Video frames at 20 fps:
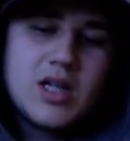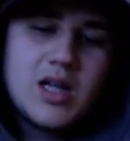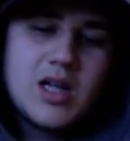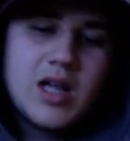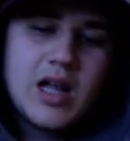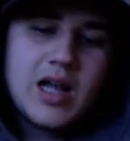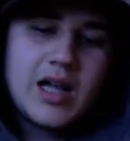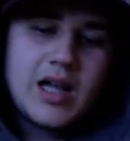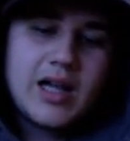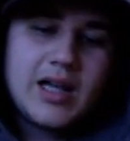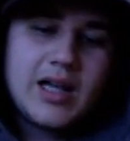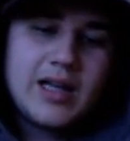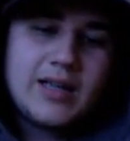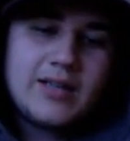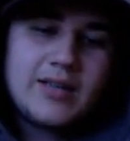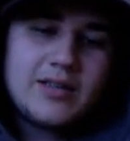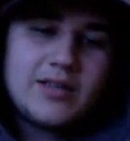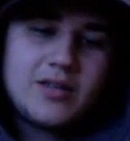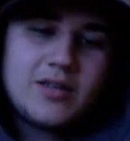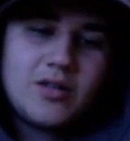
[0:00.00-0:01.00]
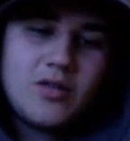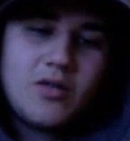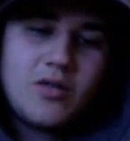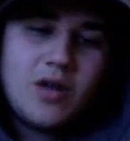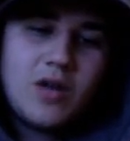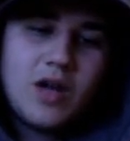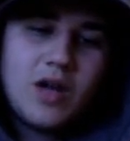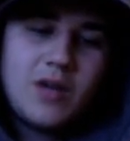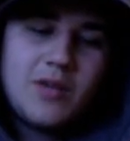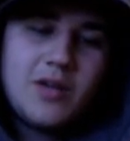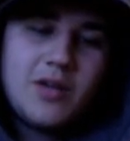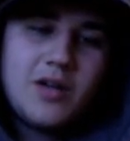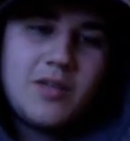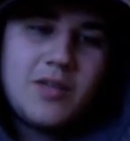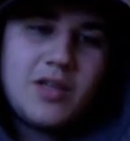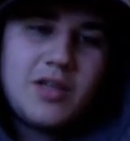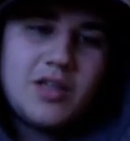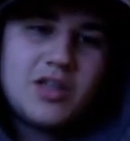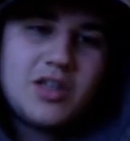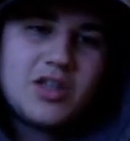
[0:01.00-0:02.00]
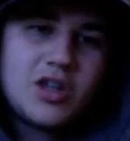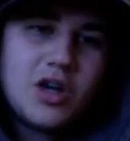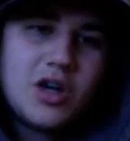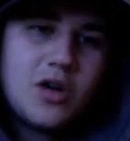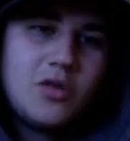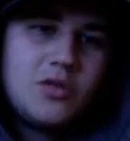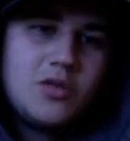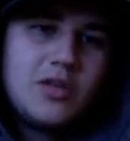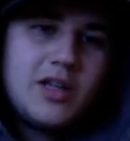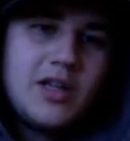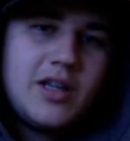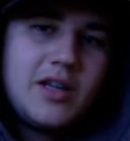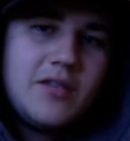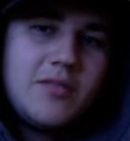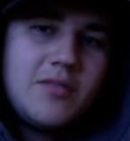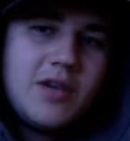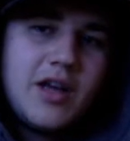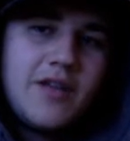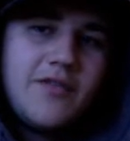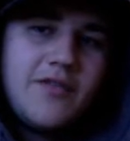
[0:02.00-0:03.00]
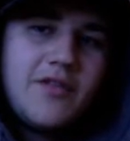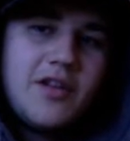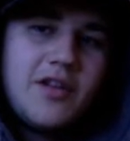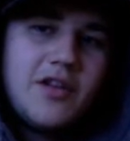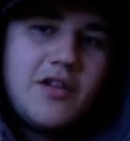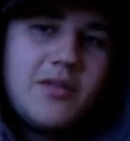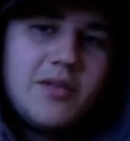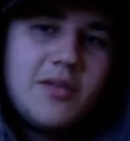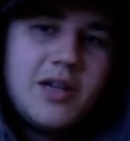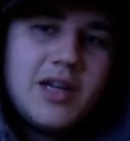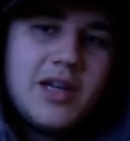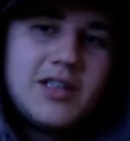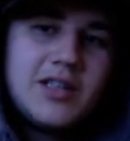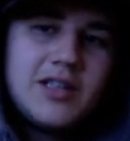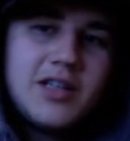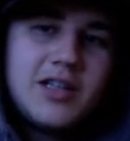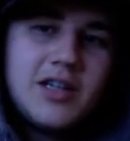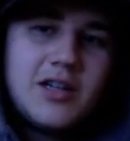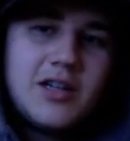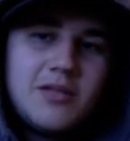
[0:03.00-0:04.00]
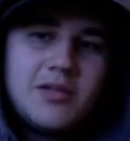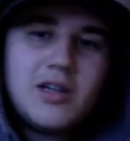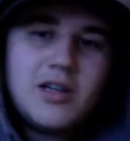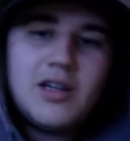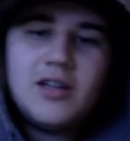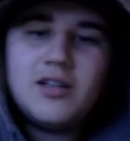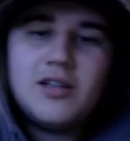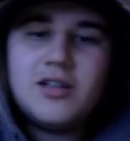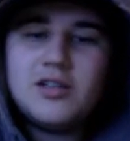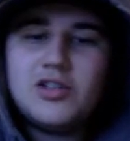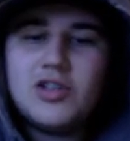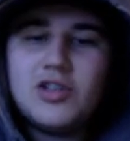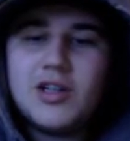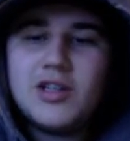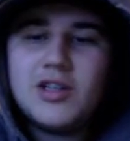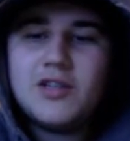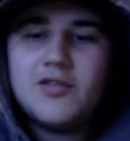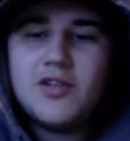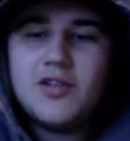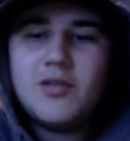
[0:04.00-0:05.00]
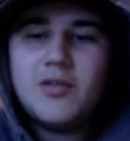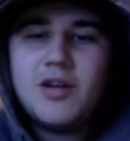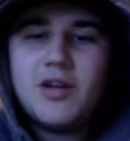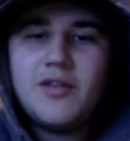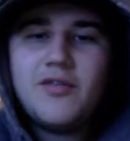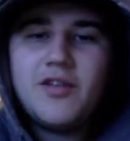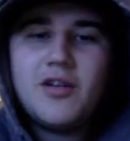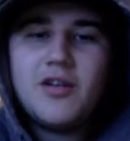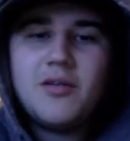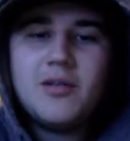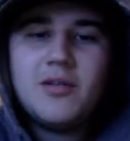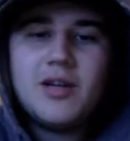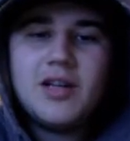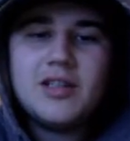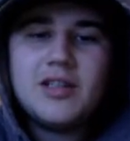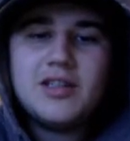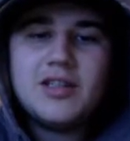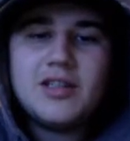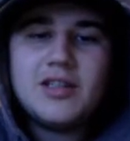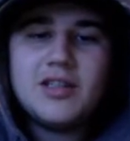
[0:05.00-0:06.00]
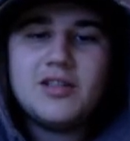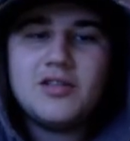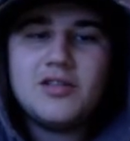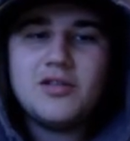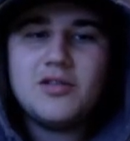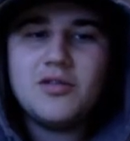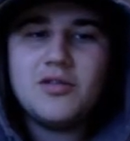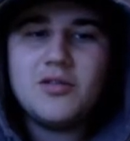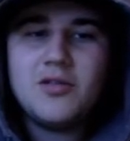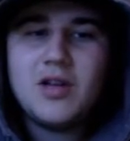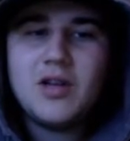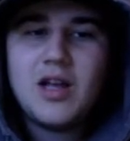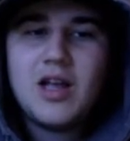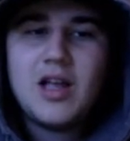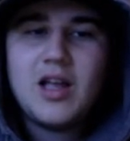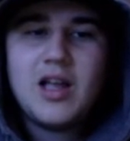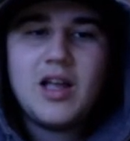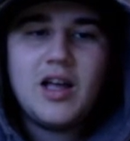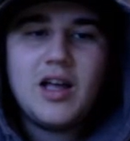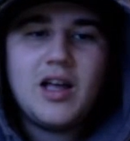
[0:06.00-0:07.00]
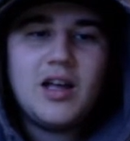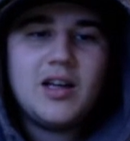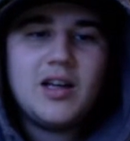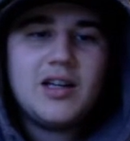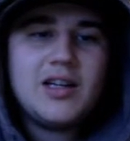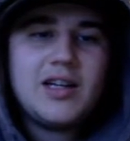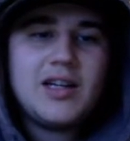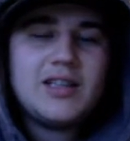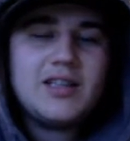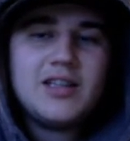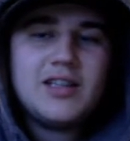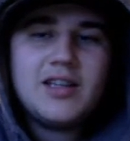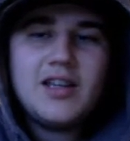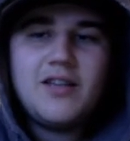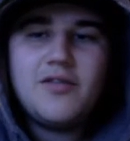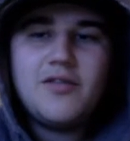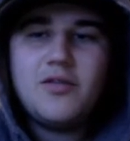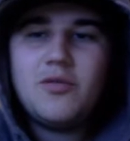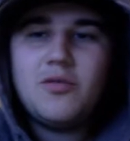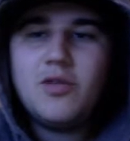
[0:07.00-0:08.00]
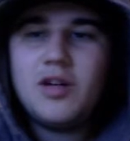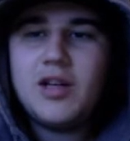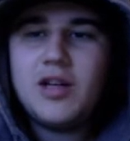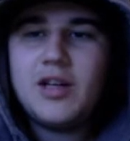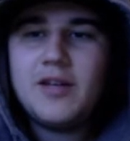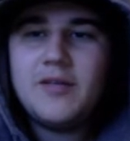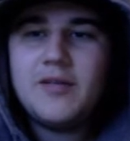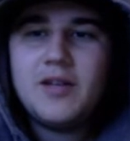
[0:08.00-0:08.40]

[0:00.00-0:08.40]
and I'm going to be just holding my Ethereum Classic to transfer my Ethereum Classic into a uh, Classic Ether wallet